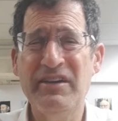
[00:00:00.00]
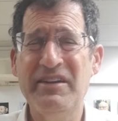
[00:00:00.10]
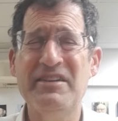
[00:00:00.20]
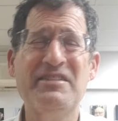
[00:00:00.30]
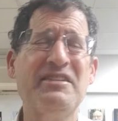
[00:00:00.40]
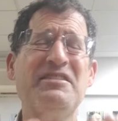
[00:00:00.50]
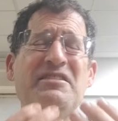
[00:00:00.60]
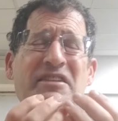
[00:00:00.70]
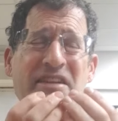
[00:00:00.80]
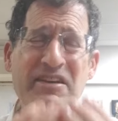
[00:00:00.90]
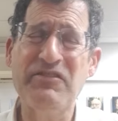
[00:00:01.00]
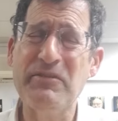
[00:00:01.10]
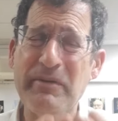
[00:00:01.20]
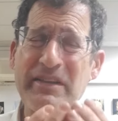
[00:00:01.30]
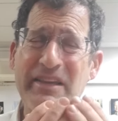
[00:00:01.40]
it is such a gift
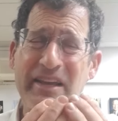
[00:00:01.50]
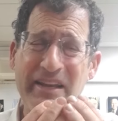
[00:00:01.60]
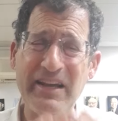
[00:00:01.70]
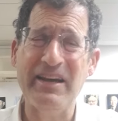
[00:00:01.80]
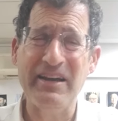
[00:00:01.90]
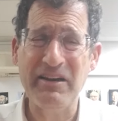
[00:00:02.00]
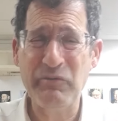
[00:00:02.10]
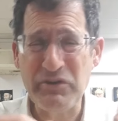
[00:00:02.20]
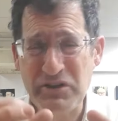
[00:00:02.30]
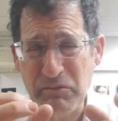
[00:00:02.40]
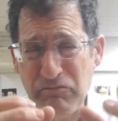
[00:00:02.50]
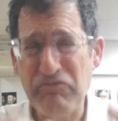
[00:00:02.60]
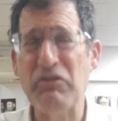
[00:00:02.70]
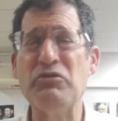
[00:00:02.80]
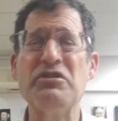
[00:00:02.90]
of Matana, and that we should
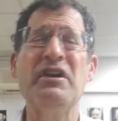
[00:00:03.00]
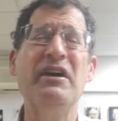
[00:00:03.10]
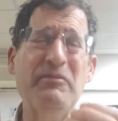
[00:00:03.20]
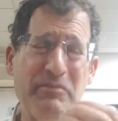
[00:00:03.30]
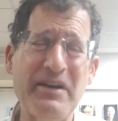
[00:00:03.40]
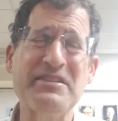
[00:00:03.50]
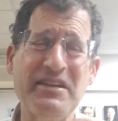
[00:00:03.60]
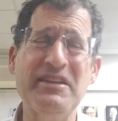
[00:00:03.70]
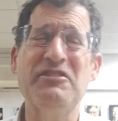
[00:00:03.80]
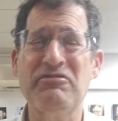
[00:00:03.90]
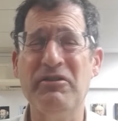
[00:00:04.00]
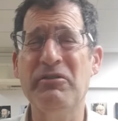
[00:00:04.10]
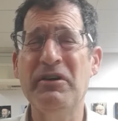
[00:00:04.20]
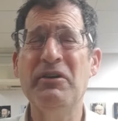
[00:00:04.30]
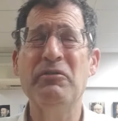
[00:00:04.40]
approach Parsha Yitro
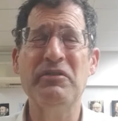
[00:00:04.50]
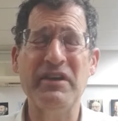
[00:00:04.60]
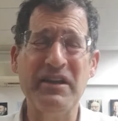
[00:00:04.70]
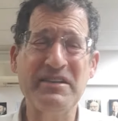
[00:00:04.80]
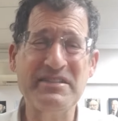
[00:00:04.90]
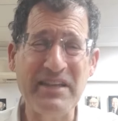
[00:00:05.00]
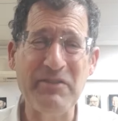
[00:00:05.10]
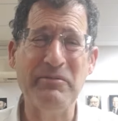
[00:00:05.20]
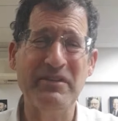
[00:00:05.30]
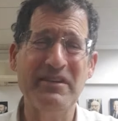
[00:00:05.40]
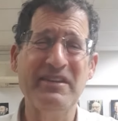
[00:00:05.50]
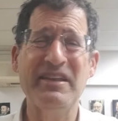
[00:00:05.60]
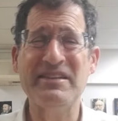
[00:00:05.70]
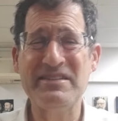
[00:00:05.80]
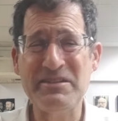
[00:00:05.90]
with that excitement,
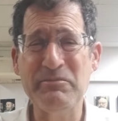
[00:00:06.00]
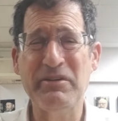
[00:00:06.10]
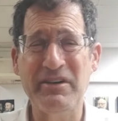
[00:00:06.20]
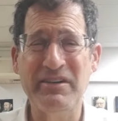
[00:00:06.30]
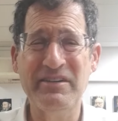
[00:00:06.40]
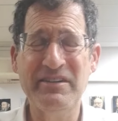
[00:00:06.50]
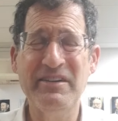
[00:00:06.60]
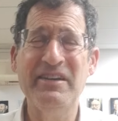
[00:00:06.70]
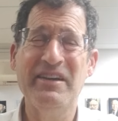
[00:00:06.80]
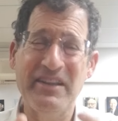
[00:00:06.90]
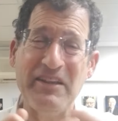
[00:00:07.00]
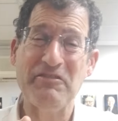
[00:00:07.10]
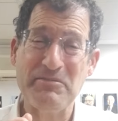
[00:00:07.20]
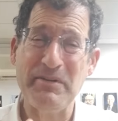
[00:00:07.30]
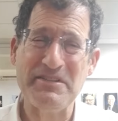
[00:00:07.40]
that simcha, and that
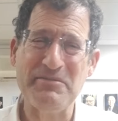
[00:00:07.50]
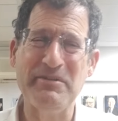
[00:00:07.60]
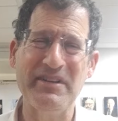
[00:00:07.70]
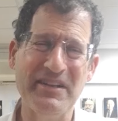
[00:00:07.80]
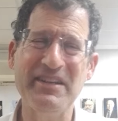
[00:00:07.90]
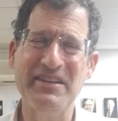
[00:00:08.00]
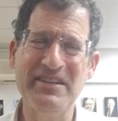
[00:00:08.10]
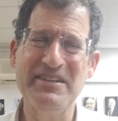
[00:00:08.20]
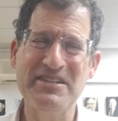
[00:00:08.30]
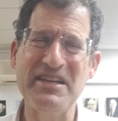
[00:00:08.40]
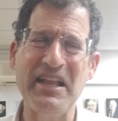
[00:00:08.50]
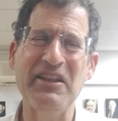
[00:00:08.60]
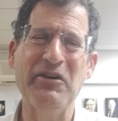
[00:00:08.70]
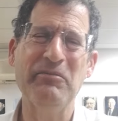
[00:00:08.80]
responsibility. Shalom.